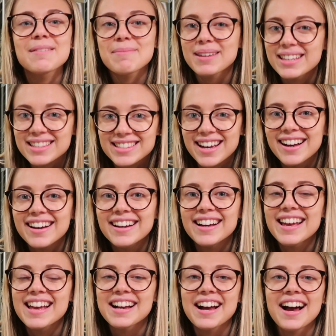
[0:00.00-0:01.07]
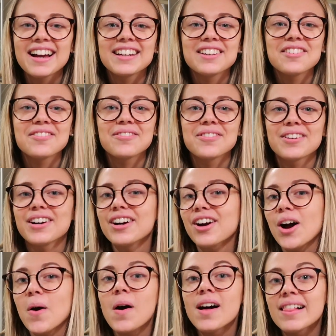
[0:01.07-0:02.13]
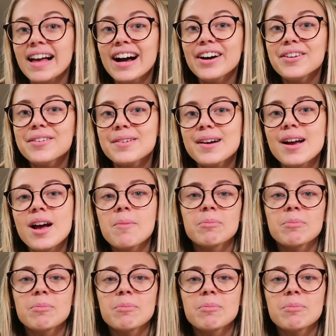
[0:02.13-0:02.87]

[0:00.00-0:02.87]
pizza, and kind of go all out.